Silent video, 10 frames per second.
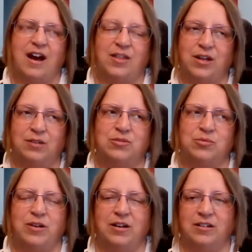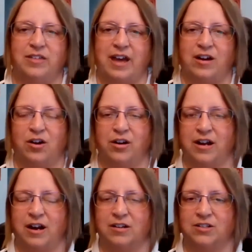I thought it was weird that her
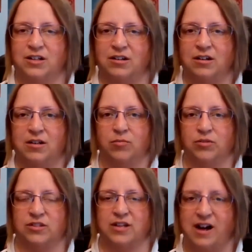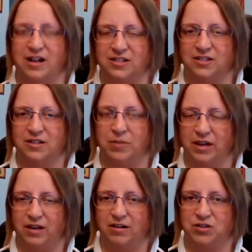character was constantly
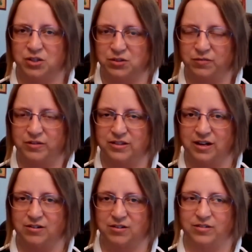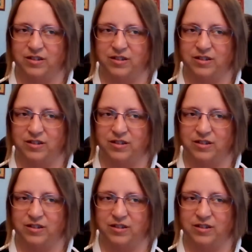picking on Josephine's character.